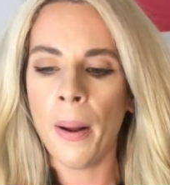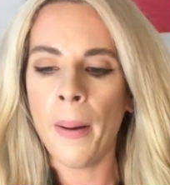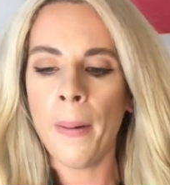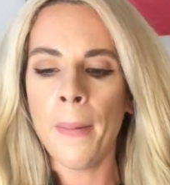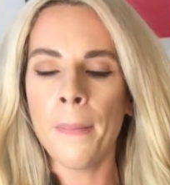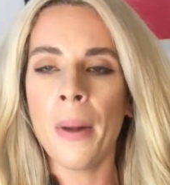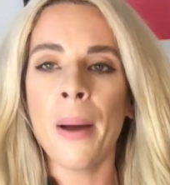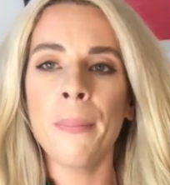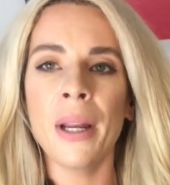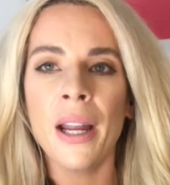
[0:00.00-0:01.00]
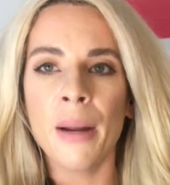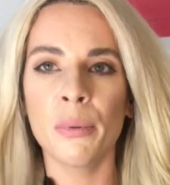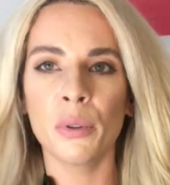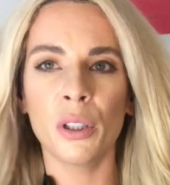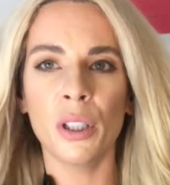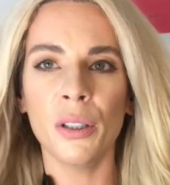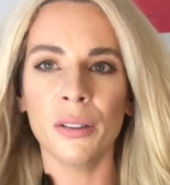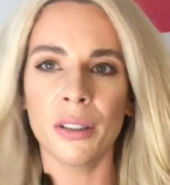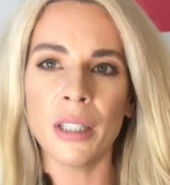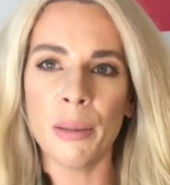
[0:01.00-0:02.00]
and being able to
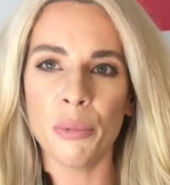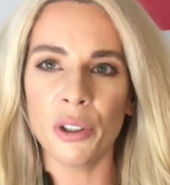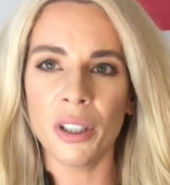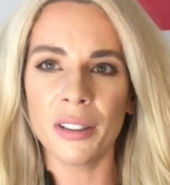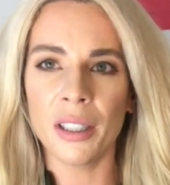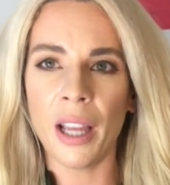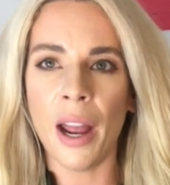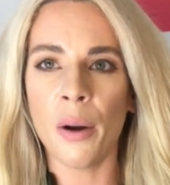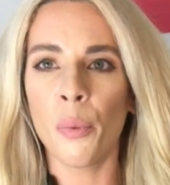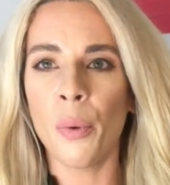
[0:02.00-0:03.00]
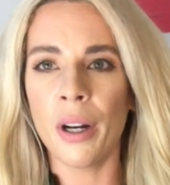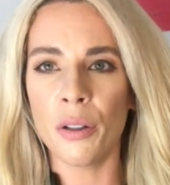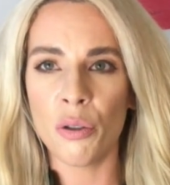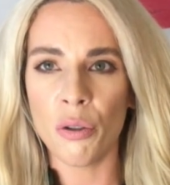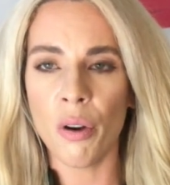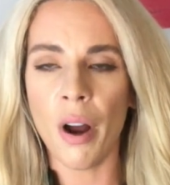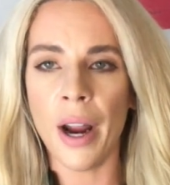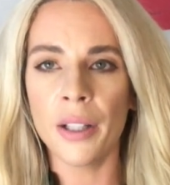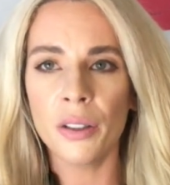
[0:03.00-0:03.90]
use the same product again when it's dry,